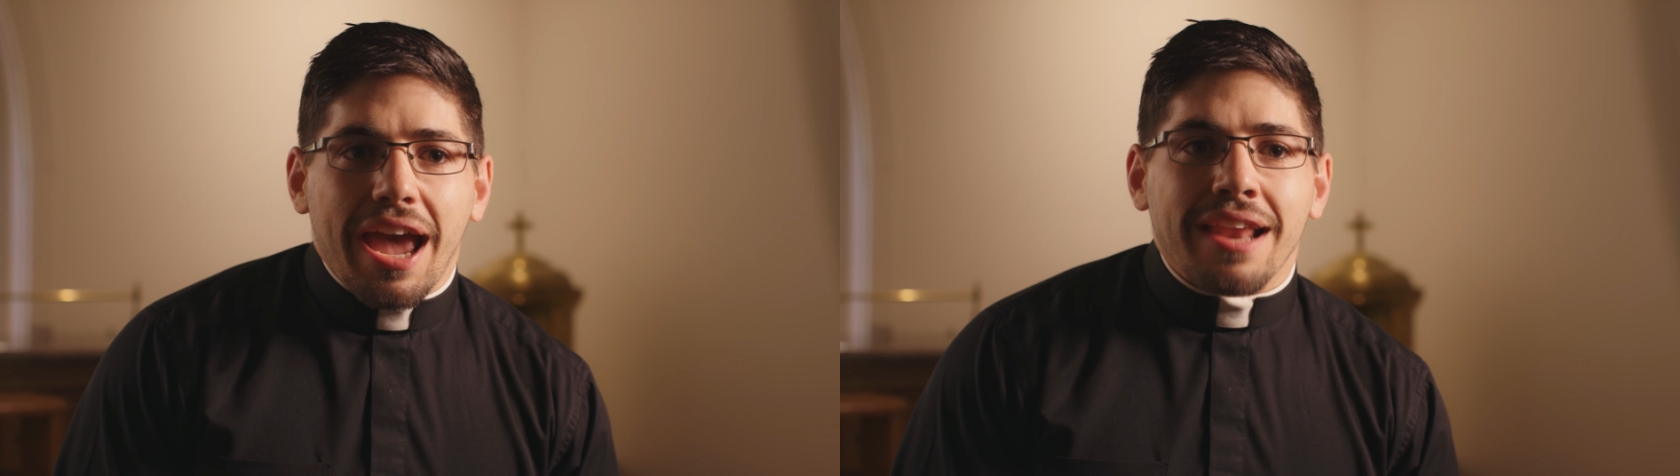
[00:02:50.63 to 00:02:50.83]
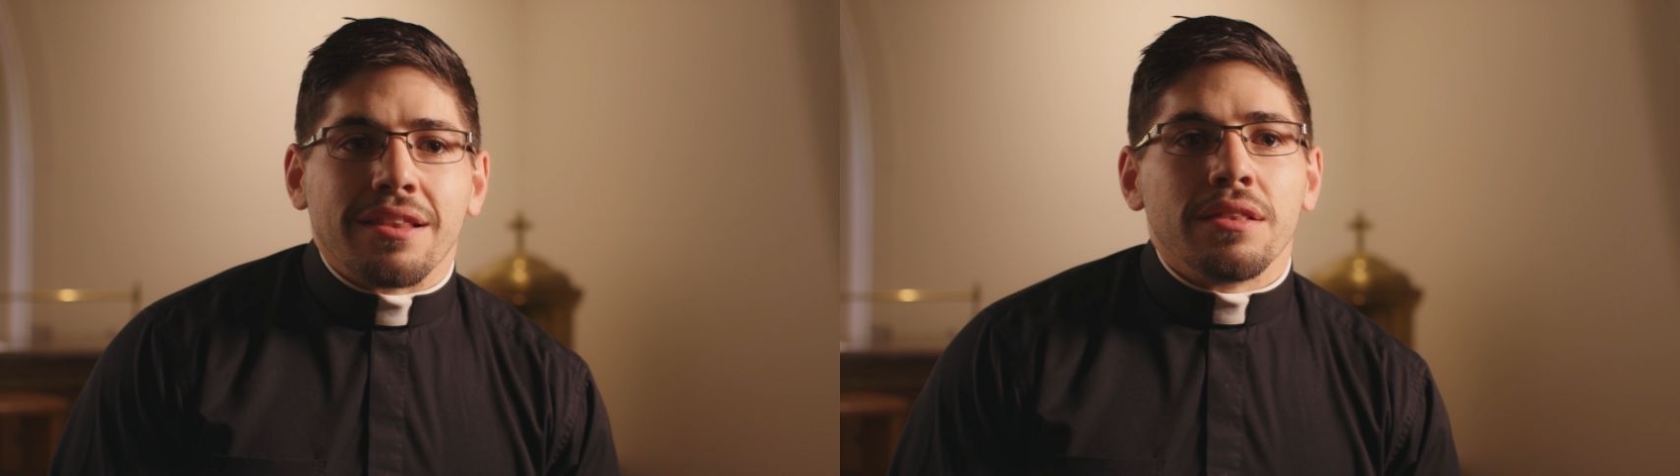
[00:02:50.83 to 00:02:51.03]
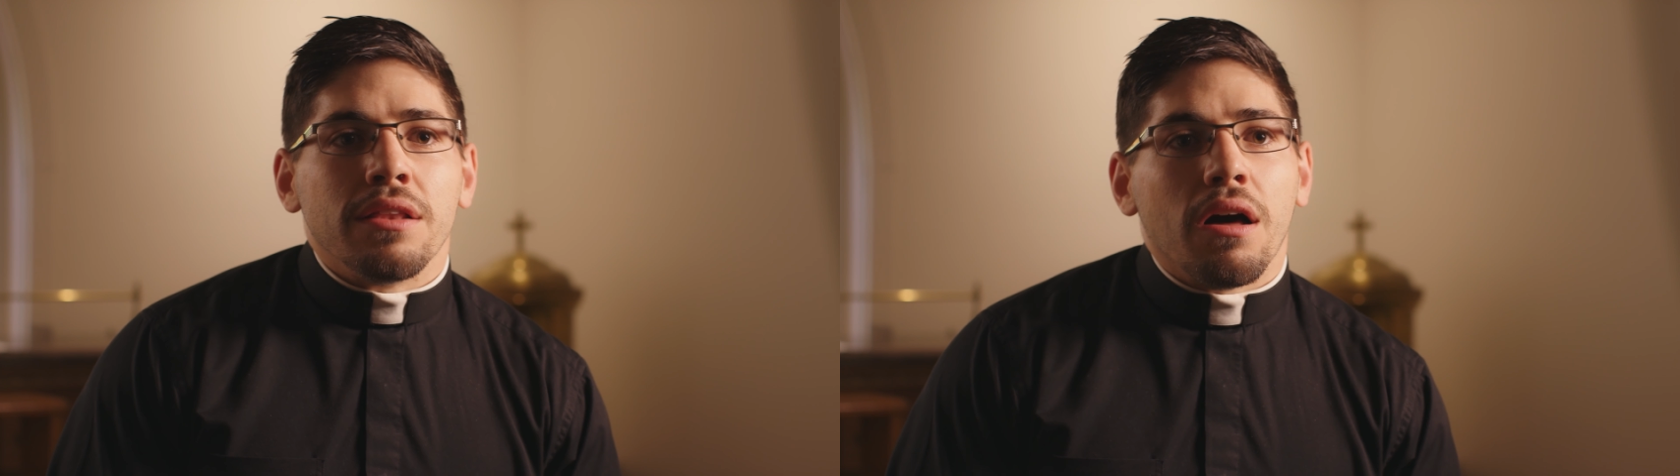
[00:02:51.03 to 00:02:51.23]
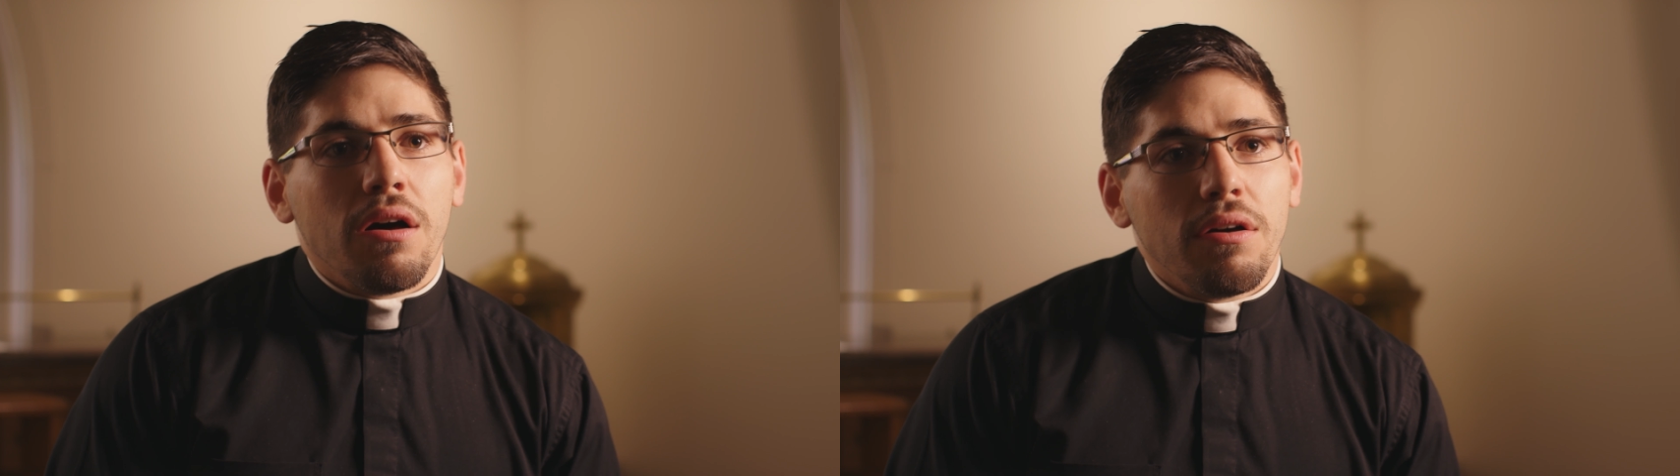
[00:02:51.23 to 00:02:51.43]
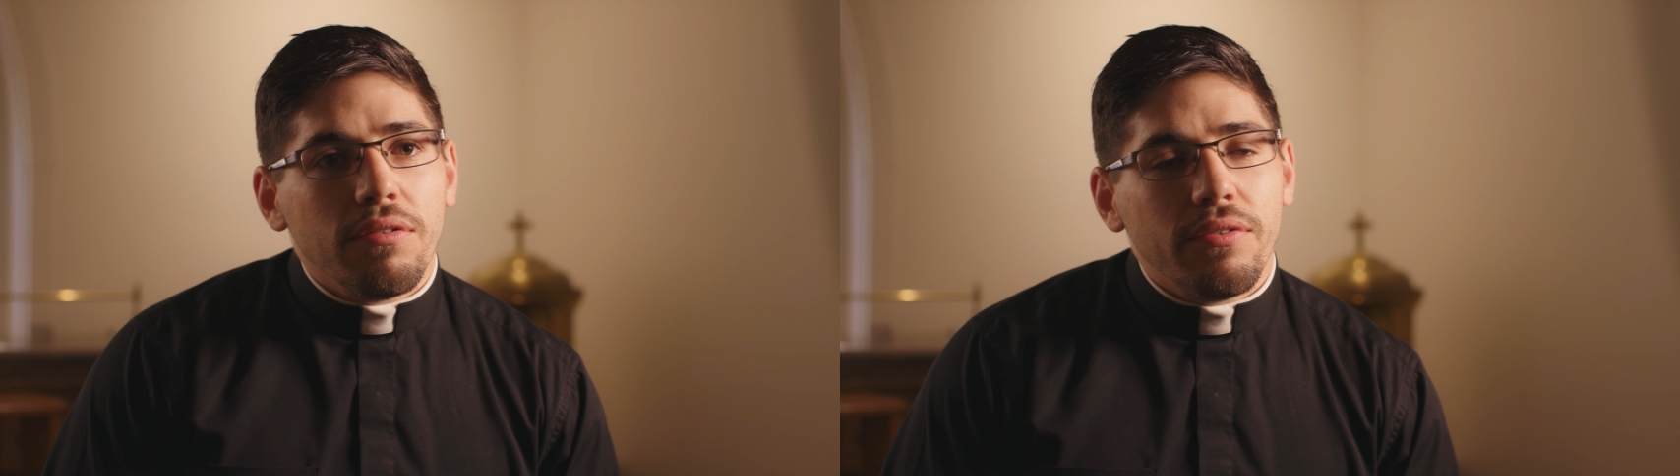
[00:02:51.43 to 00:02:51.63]
and
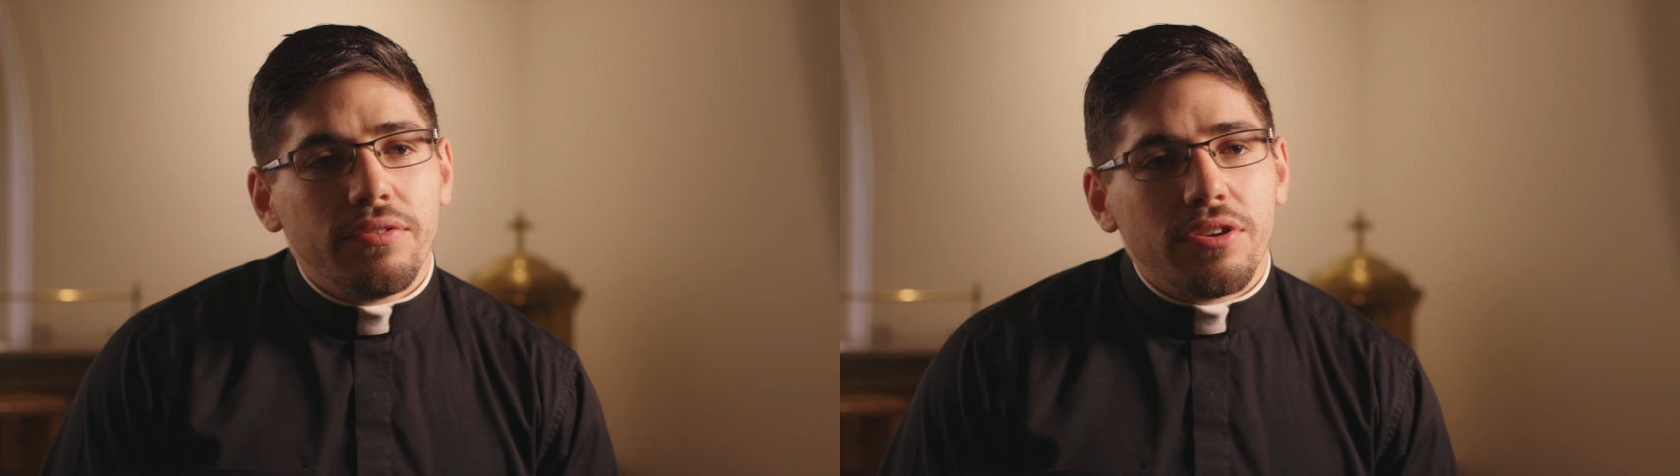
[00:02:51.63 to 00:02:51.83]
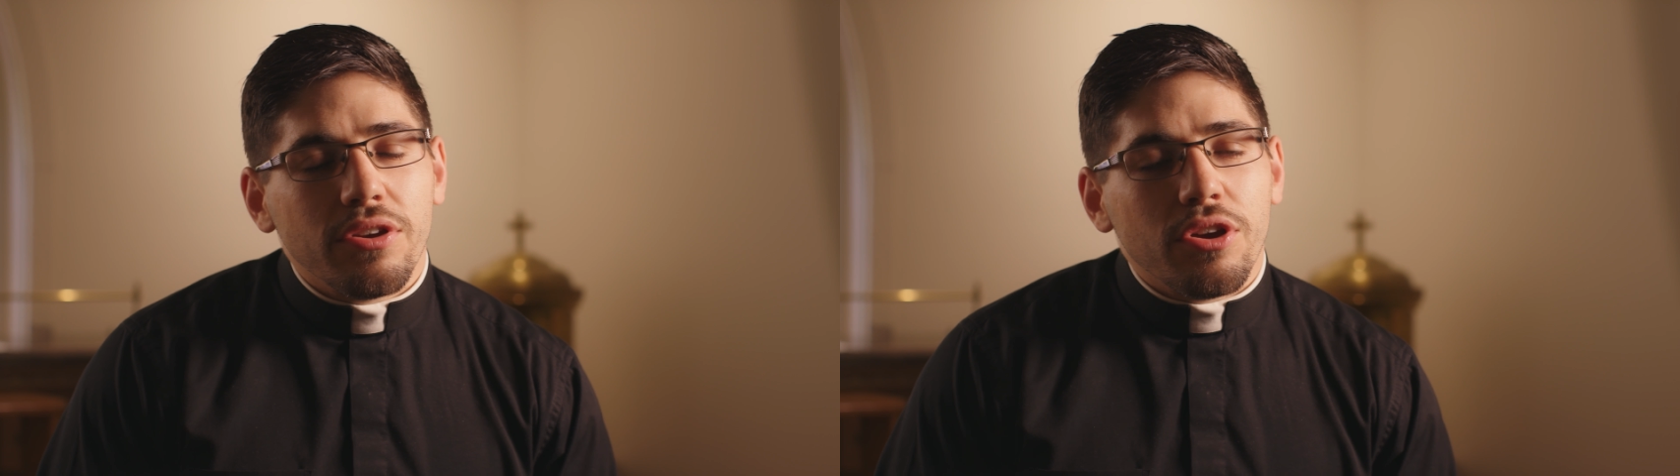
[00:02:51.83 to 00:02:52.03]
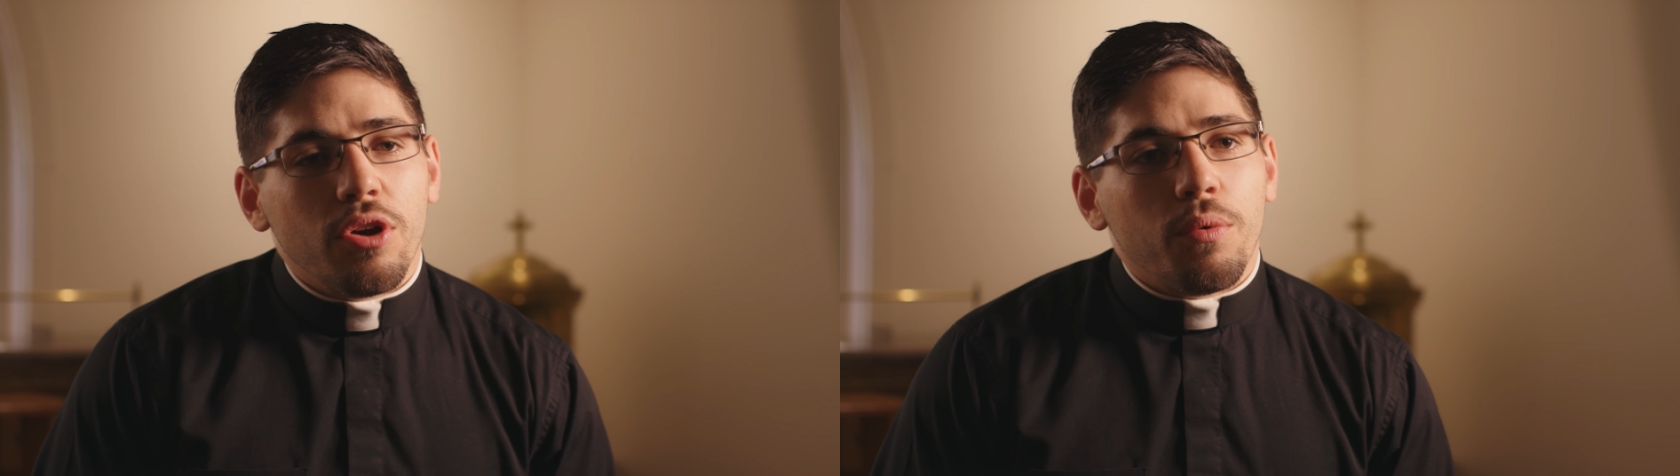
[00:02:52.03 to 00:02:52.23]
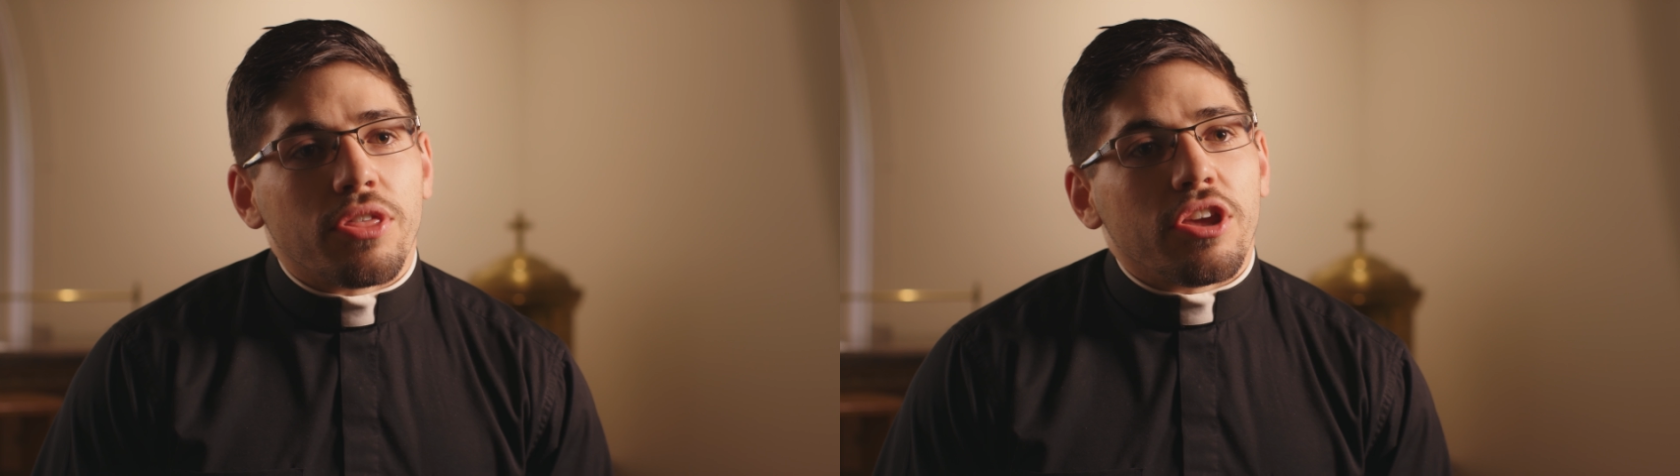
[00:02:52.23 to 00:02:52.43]
loved with